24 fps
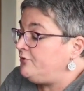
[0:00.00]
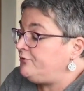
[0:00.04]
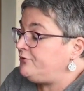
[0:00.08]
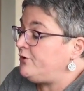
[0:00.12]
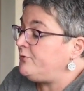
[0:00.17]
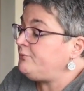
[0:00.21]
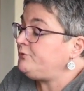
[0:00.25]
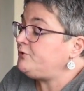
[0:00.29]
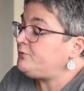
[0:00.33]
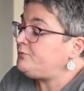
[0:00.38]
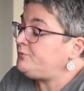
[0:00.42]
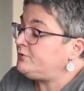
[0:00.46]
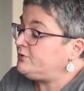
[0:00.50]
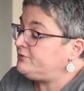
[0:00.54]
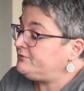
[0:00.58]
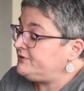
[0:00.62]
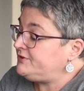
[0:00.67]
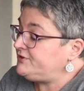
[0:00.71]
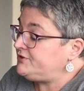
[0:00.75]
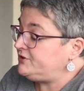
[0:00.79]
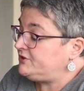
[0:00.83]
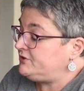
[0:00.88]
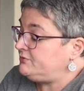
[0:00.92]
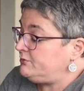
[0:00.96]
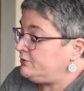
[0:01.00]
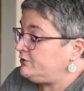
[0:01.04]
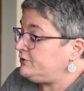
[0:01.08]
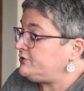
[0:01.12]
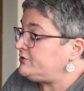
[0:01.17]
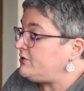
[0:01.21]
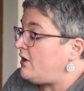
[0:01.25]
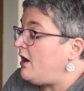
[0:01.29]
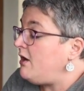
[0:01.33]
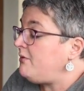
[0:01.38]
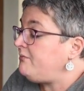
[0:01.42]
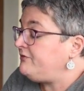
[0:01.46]
from the provision
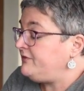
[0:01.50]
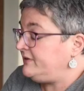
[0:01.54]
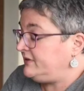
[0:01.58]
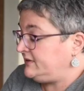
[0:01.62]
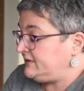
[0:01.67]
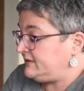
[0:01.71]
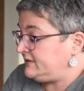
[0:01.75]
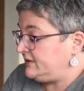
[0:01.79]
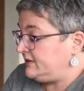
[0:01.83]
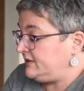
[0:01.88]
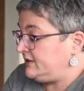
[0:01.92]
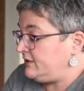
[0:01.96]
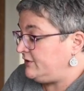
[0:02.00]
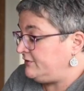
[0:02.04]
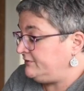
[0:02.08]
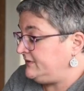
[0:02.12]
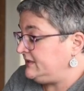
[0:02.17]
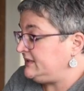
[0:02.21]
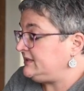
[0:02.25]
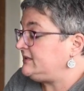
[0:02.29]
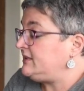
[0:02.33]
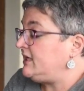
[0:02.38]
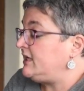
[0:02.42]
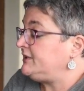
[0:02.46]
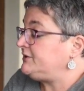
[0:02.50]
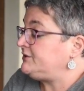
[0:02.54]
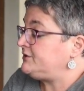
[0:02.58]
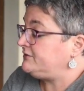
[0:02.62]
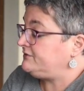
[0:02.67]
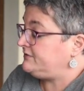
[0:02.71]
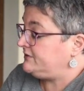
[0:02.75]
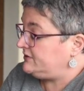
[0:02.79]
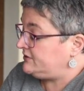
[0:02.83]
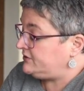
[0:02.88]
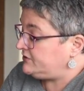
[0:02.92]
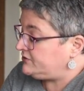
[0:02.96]
most obviously of the sites
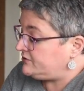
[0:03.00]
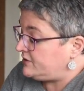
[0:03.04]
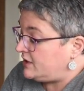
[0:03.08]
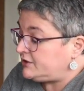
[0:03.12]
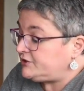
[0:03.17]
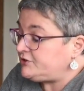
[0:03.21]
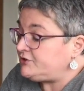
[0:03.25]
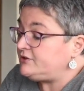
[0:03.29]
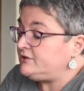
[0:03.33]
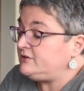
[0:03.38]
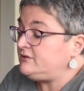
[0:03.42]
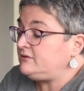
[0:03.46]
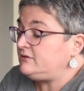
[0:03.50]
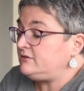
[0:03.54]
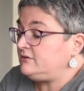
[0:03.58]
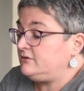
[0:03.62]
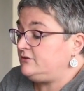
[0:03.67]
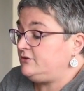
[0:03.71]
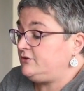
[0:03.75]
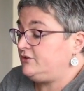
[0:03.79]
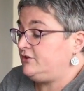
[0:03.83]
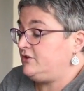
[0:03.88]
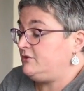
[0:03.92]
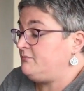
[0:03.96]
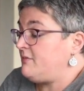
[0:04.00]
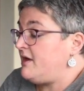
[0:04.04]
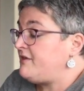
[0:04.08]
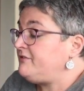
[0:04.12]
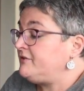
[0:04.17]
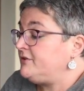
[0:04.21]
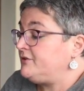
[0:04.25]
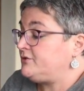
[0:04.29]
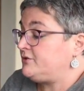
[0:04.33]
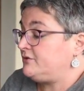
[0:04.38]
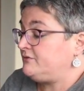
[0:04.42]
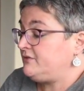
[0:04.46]
of instruction to the
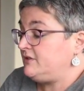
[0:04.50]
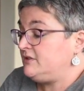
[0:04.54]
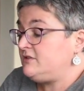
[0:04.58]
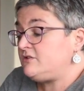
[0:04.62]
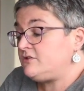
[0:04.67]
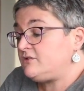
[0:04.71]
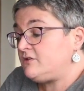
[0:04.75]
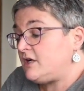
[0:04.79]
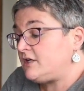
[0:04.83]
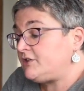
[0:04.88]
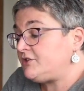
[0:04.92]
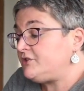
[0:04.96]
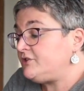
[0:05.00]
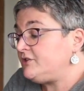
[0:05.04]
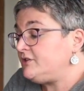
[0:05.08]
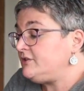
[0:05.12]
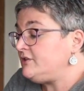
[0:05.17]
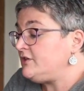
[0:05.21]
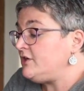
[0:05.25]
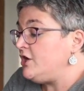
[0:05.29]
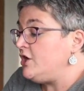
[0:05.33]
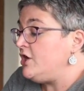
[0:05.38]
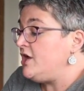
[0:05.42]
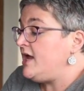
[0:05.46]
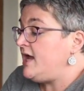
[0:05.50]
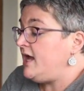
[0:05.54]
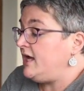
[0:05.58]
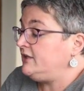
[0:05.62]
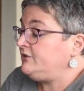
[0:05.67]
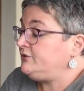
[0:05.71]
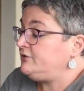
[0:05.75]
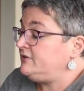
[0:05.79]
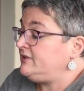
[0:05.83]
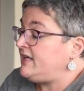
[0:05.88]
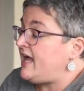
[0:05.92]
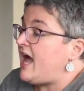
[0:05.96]
methods of instruction
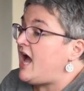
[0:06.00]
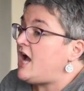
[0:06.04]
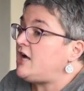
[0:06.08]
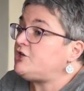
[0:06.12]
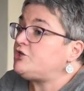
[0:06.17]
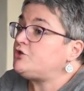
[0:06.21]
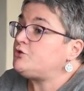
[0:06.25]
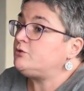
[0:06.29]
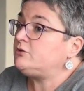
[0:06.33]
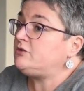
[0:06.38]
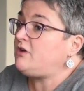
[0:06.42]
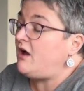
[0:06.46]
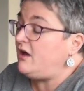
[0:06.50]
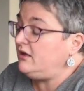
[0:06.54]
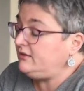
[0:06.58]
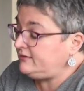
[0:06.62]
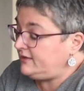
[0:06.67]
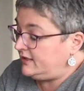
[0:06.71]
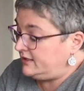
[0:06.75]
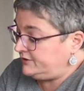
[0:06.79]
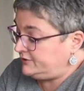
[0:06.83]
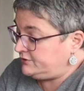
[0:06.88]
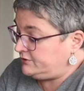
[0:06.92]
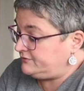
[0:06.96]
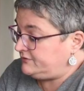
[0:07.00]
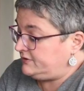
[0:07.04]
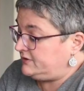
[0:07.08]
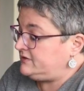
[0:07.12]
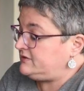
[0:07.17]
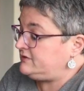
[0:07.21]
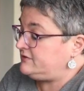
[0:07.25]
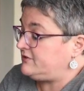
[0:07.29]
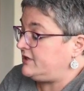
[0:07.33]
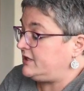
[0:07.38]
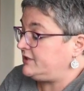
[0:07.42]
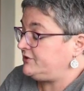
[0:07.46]
and to the actual contents of
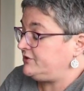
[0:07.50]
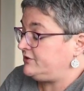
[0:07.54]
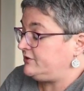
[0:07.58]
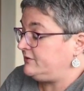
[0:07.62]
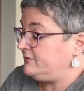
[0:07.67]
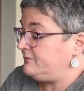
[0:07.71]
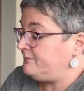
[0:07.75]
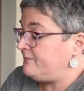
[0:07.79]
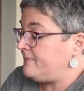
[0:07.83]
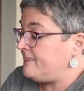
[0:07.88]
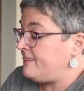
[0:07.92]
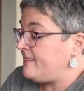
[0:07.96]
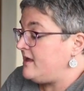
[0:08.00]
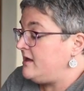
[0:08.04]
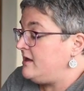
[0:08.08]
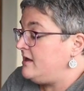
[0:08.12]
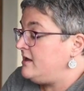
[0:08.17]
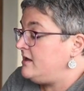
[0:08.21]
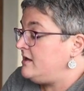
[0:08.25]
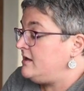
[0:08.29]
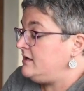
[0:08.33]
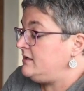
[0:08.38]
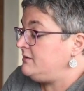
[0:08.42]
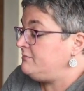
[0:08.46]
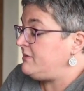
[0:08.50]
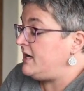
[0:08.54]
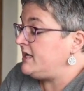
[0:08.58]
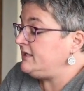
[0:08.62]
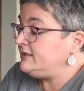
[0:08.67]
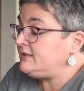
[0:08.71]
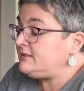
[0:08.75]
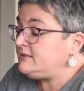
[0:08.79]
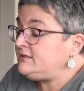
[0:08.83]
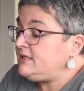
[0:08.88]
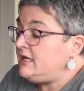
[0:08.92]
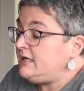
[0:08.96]
instruction. By
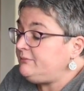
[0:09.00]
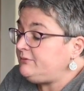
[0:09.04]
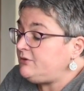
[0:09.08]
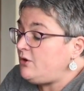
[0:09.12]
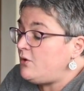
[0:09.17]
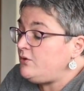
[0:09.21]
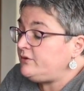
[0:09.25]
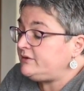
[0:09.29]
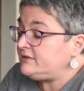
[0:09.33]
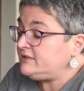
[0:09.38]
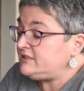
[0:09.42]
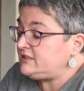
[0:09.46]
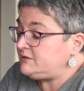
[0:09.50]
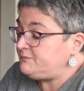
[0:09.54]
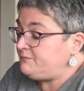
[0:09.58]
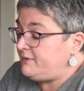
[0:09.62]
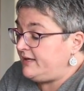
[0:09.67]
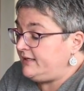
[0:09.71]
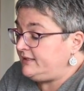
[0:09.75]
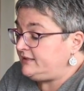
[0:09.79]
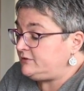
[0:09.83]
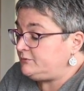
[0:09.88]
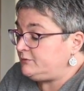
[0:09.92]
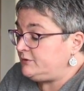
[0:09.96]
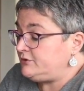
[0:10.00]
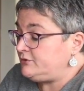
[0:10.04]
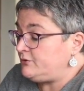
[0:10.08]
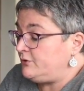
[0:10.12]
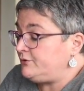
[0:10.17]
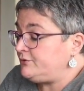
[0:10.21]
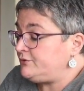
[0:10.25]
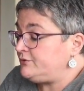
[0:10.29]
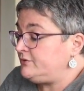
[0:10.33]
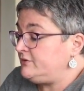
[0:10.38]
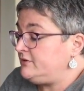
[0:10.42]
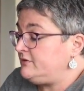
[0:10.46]
the same token, space was
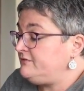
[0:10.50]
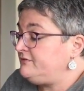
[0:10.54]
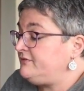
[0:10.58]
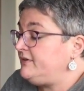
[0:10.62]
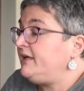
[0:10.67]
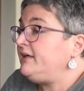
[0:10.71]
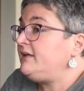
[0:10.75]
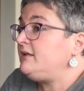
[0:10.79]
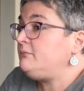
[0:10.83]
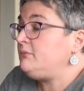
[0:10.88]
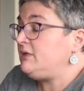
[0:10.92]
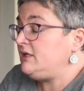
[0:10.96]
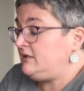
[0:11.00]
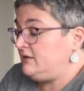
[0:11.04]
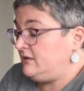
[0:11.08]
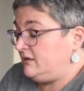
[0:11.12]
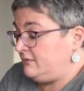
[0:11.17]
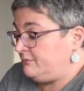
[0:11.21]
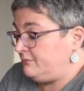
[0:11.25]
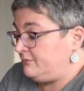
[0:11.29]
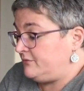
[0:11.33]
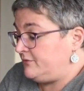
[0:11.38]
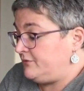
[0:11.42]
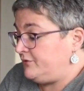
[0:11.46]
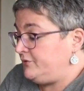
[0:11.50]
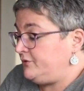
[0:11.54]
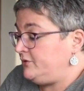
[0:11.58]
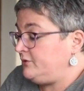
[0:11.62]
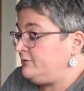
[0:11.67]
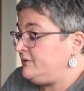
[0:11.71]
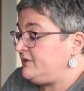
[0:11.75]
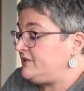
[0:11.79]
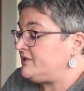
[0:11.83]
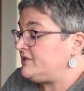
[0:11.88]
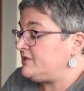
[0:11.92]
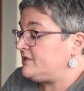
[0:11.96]
also the very medium
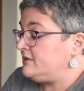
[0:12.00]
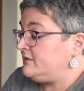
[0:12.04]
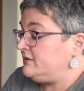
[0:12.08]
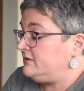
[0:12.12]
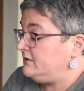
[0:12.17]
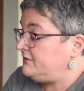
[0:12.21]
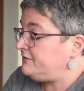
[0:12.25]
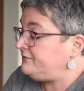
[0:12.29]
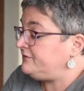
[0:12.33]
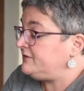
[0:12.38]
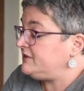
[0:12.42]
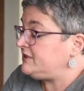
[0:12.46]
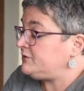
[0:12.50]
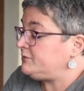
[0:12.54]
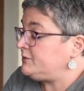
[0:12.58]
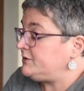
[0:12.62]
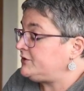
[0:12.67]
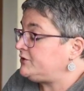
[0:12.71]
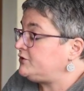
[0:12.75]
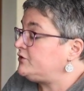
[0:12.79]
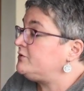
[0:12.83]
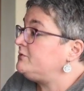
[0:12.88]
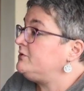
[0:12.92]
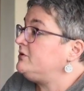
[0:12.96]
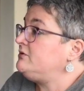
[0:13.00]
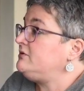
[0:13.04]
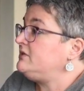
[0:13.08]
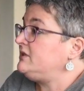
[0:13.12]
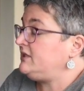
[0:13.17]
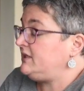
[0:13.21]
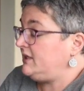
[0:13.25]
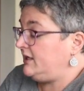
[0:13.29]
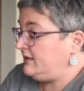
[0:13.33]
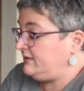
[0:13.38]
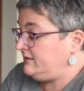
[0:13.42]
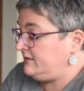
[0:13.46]
through which difference was
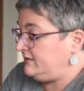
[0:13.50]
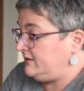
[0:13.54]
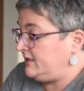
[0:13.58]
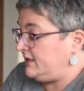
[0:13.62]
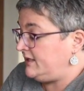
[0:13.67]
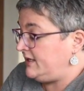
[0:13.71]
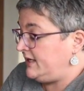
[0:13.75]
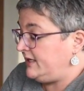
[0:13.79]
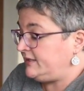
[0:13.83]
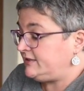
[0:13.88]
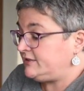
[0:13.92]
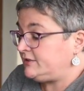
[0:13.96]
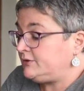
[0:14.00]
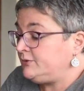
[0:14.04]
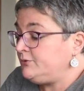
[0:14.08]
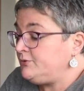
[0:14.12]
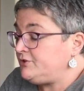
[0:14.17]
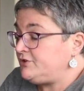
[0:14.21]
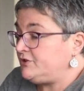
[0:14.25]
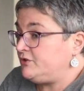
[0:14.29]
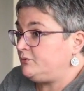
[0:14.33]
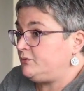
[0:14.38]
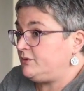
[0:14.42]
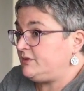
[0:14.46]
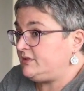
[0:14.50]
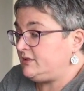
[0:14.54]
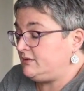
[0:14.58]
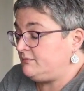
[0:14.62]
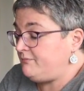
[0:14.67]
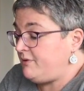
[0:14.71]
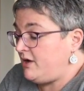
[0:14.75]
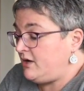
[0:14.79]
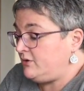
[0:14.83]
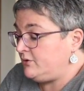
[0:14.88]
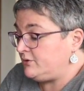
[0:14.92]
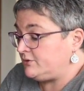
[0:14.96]
communicated and exclusion was
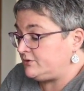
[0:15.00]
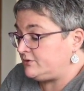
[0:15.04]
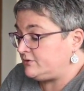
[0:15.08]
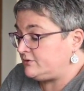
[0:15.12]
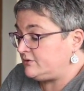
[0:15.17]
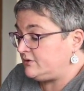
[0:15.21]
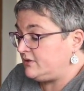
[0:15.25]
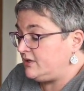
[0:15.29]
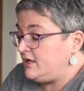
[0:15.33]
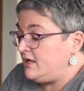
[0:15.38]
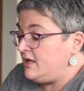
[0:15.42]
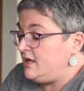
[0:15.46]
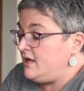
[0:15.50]
imposed.